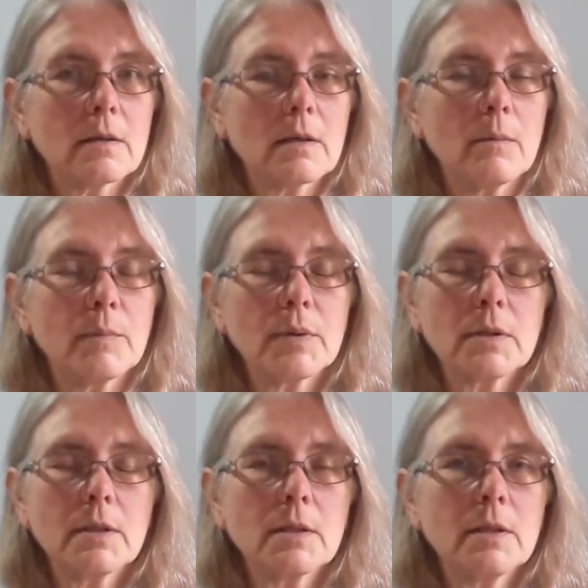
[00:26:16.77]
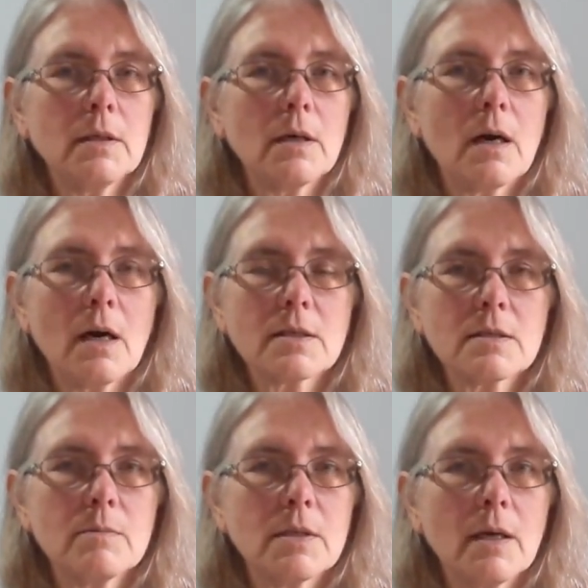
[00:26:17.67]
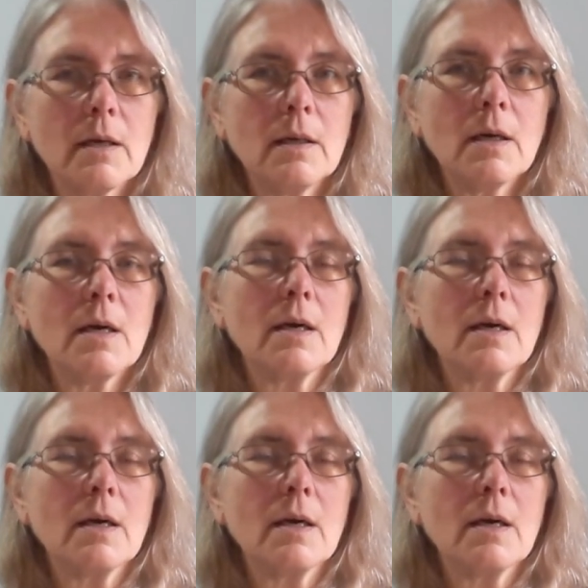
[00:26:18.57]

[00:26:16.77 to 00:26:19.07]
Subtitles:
completely awesome day.